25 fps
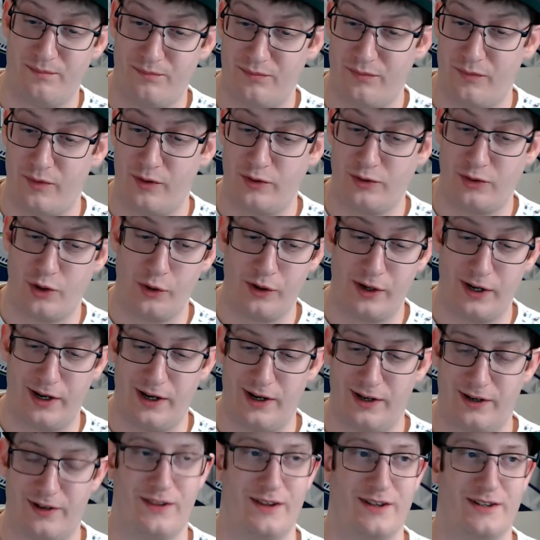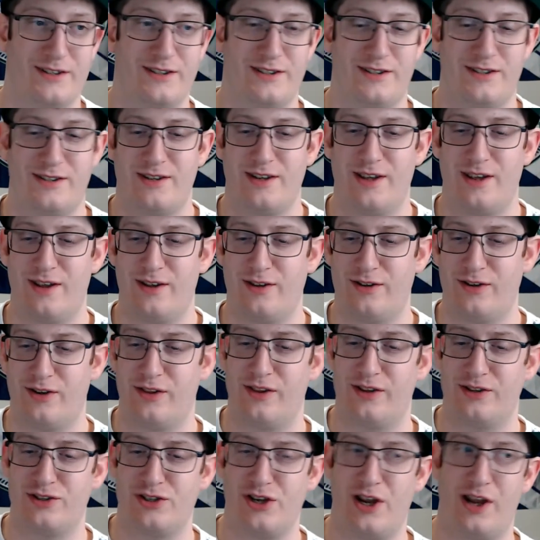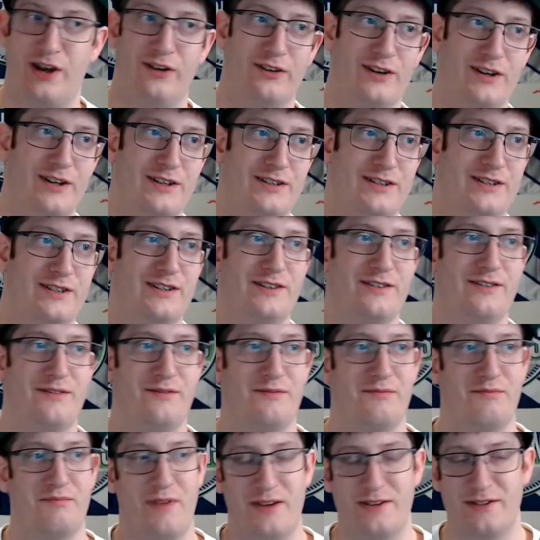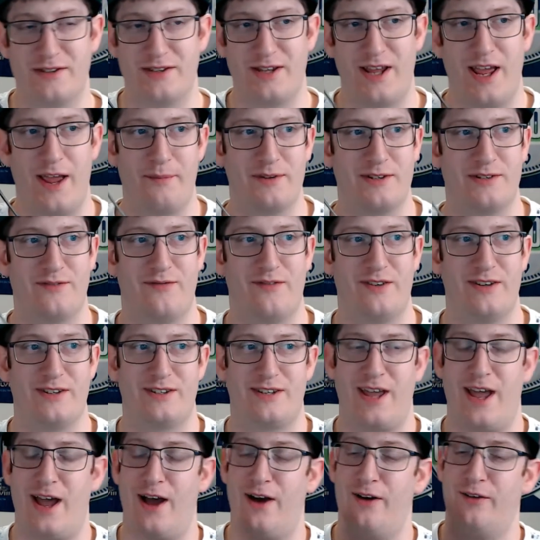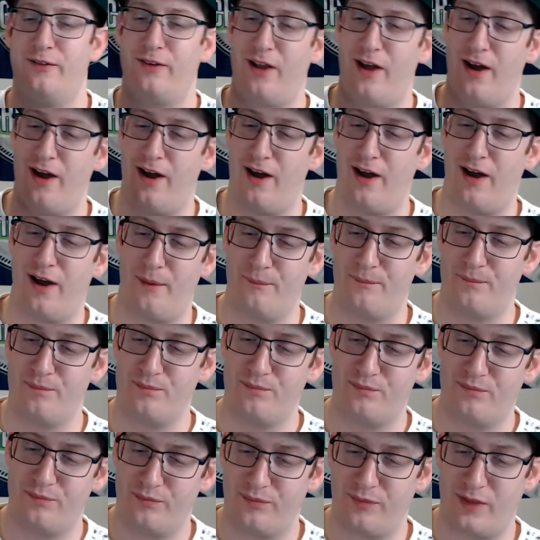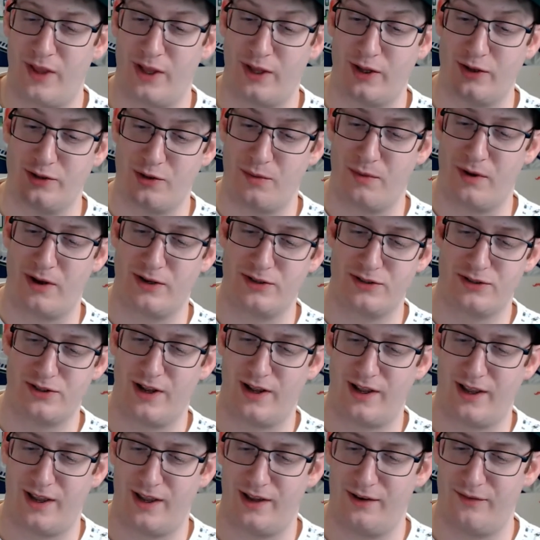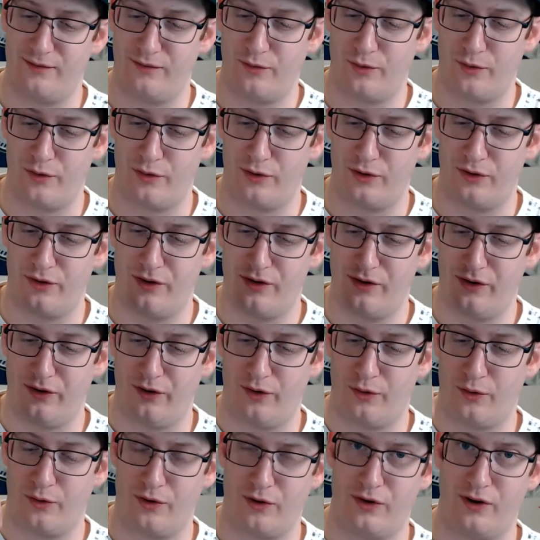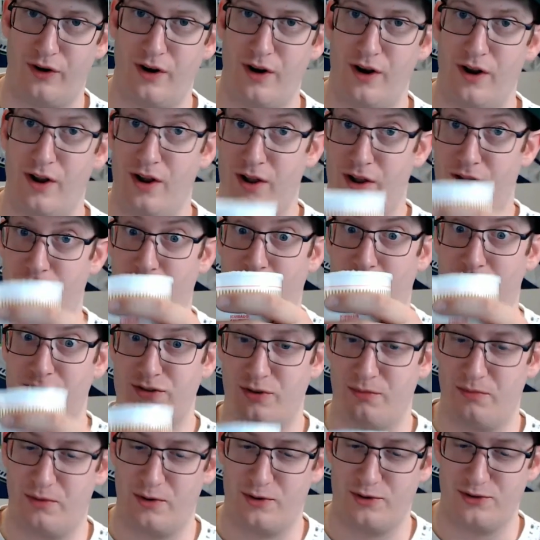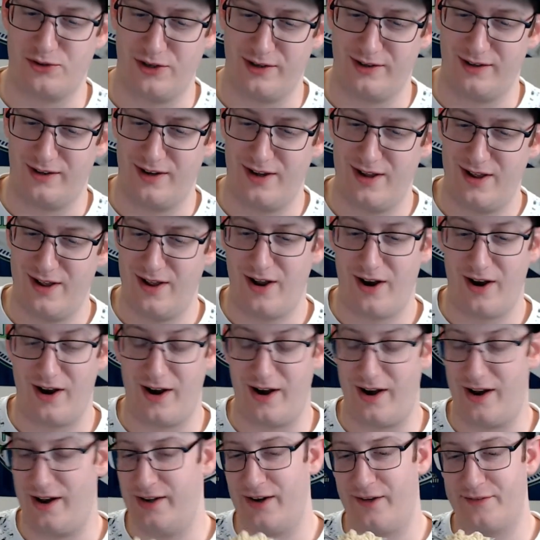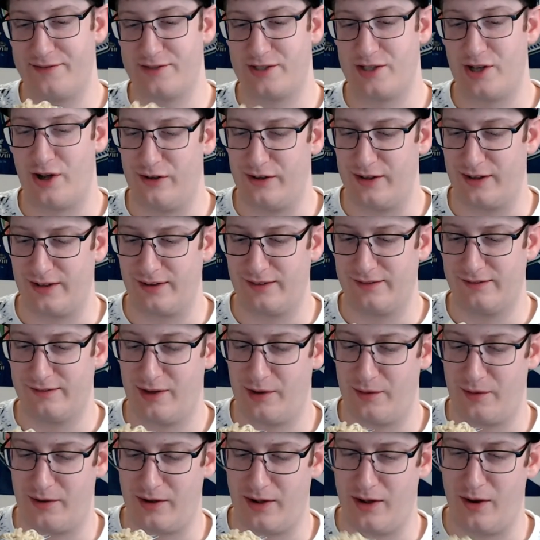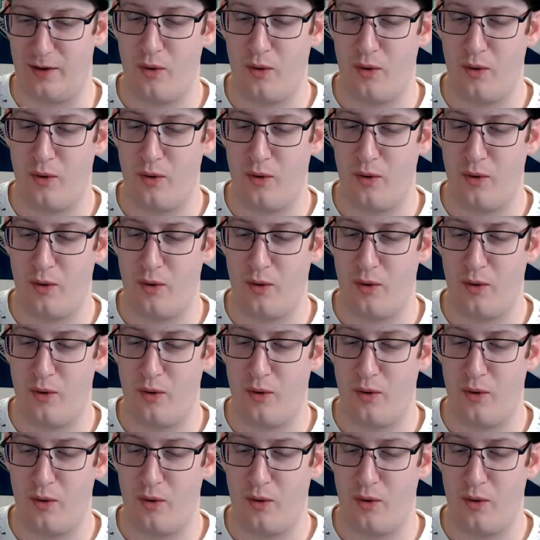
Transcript: donated to the channel, his name is Viscount. Thank you so much again for your contribution. Alright, enough stalling. Here we go.